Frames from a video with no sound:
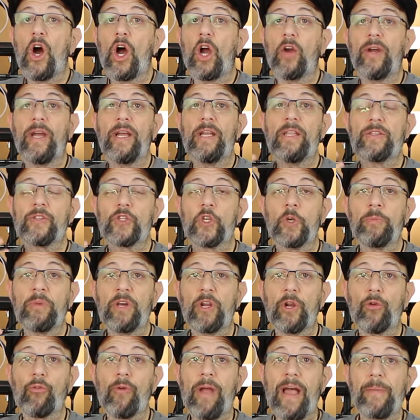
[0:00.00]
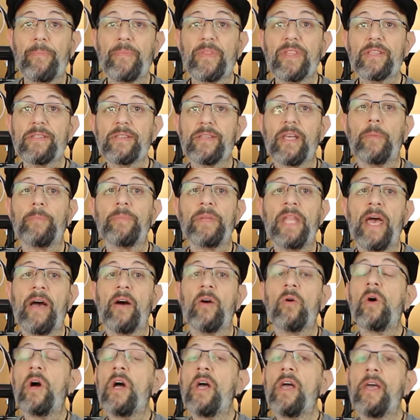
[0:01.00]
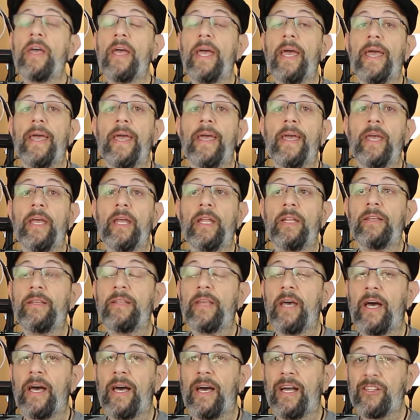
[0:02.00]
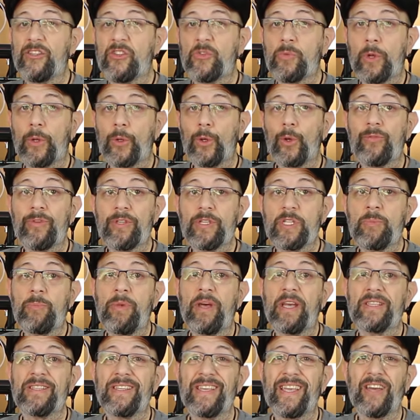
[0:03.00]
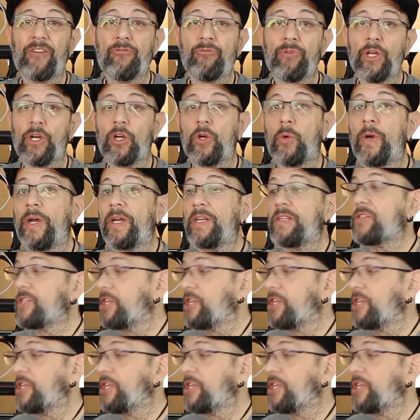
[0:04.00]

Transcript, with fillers: All right, so I'm gonna wrap this up now. And I just want to go over the specs again real quick.